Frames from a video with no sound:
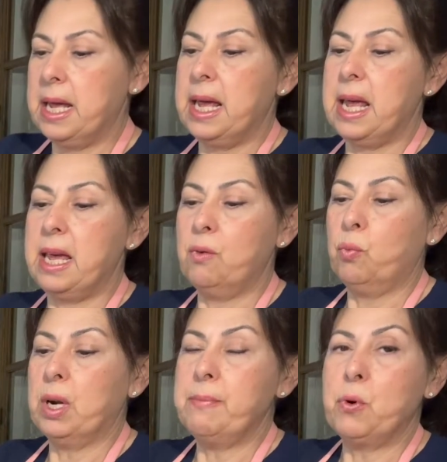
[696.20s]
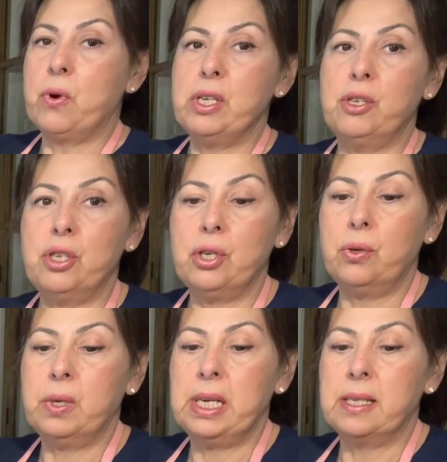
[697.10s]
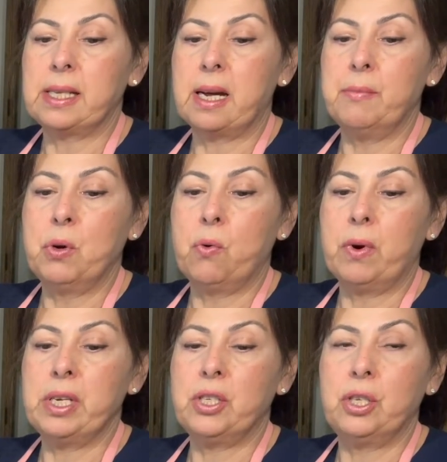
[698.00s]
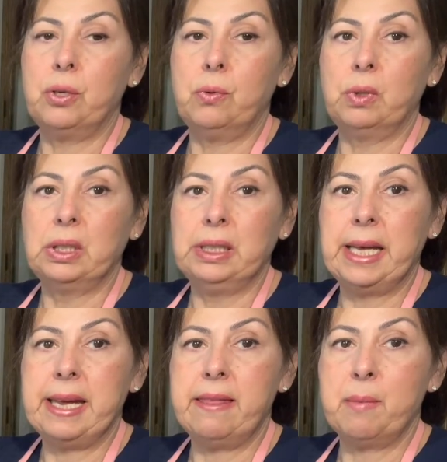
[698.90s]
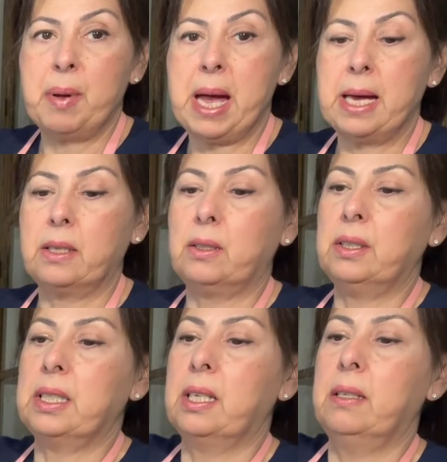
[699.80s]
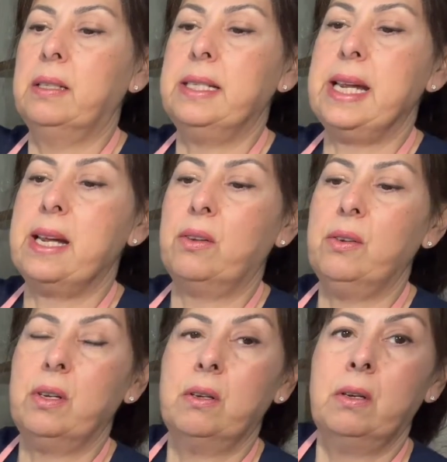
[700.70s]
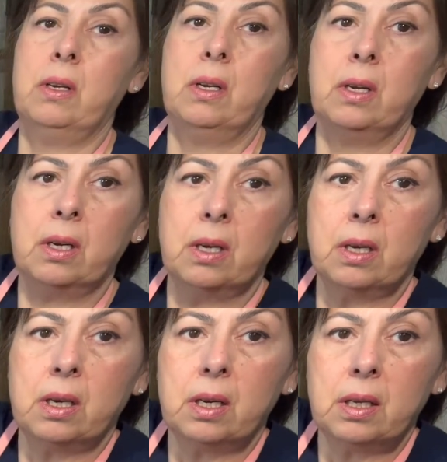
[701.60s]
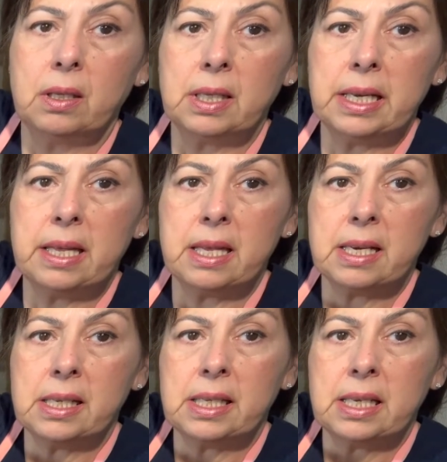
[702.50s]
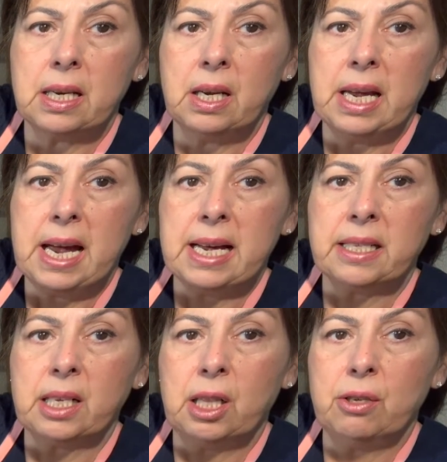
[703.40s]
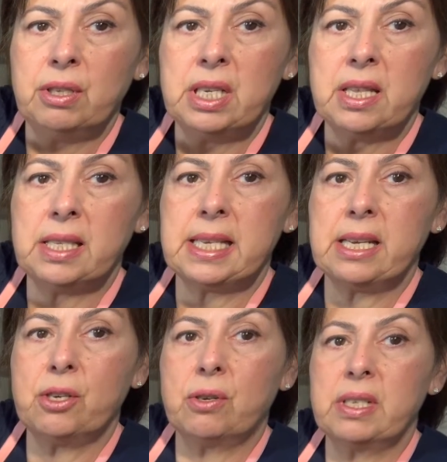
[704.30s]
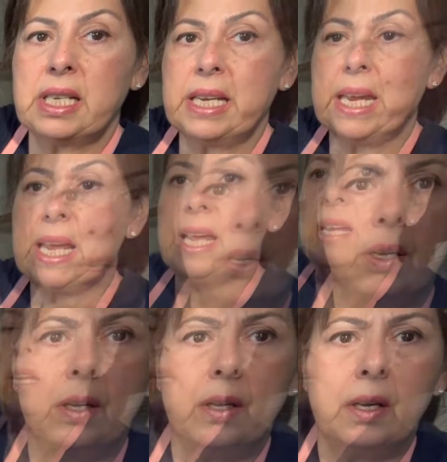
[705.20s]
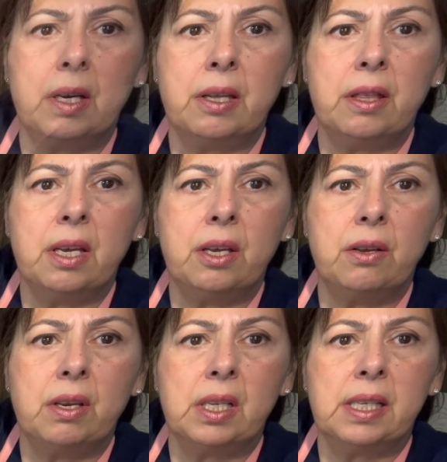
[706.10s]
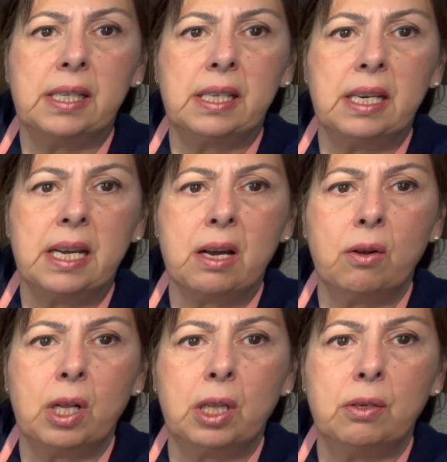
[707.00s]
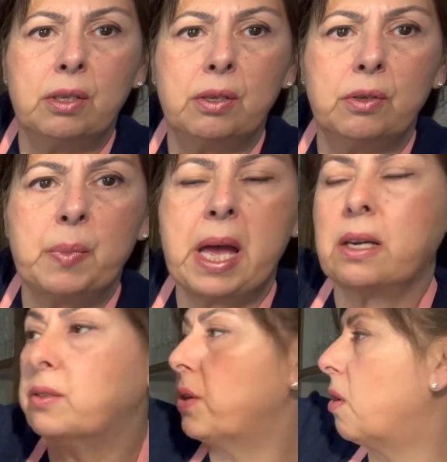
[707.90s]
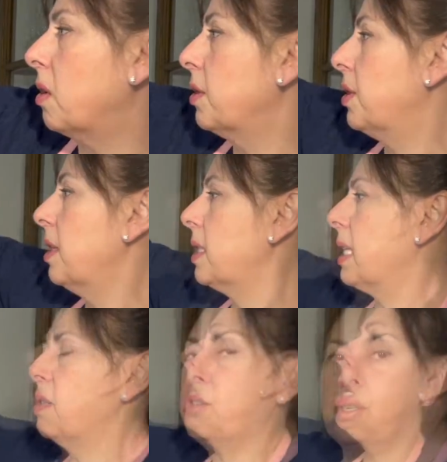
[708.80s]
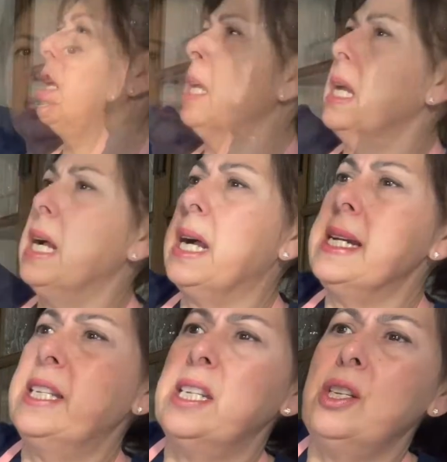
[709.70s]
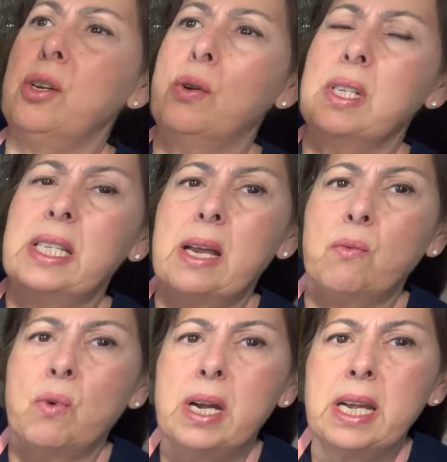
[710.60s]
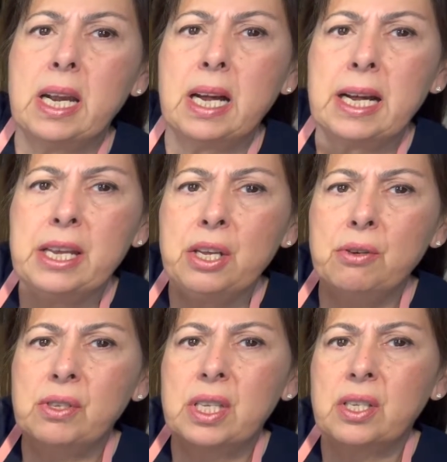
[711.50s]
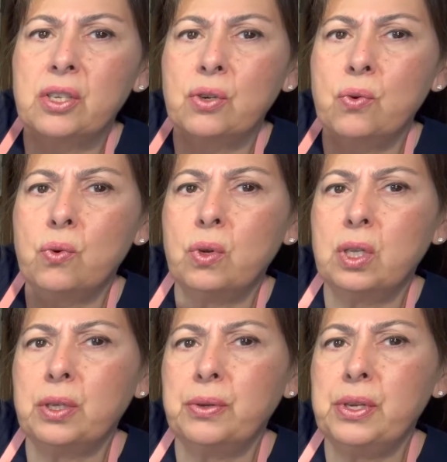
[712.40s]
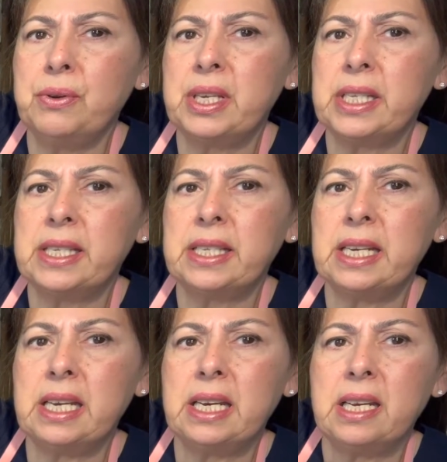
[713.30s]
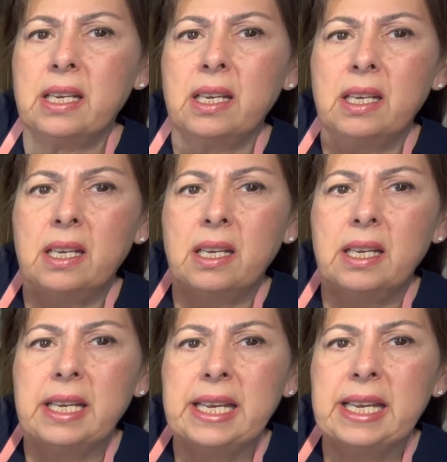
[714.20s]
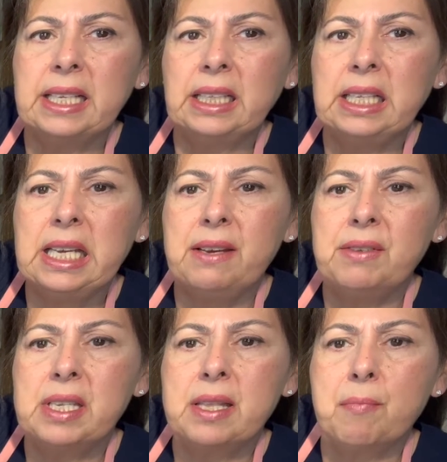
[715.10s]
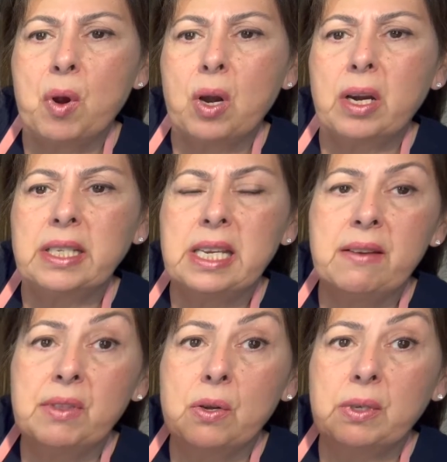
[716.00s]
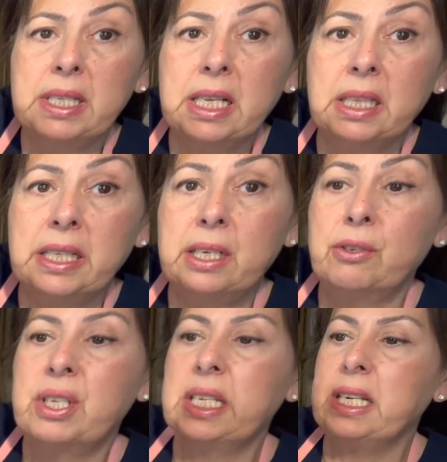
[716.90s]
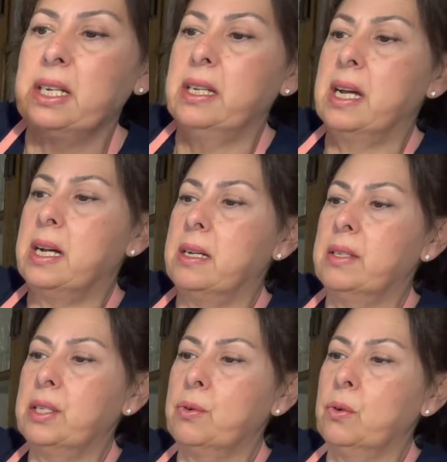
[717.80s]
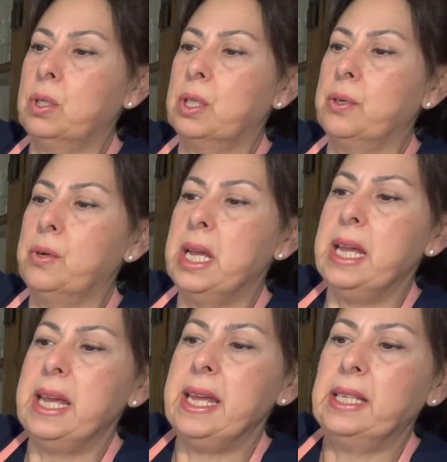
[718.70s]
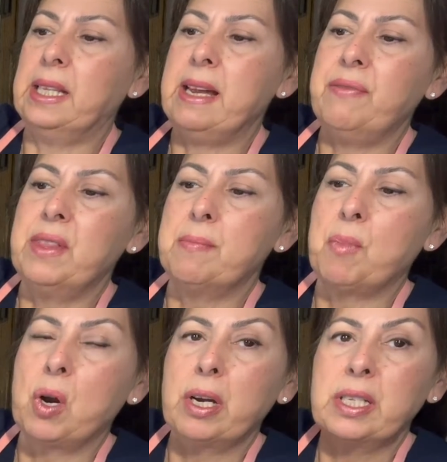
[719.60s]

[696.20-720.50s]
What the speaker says: and what I'm going to do is I'm going to lay the petals down like this, as close to the center as I can. I think you can see how close those petals are to the center. I did notice that when I use the school glue, you can see it leaves the marks, even though it's clear school glue, it left the marks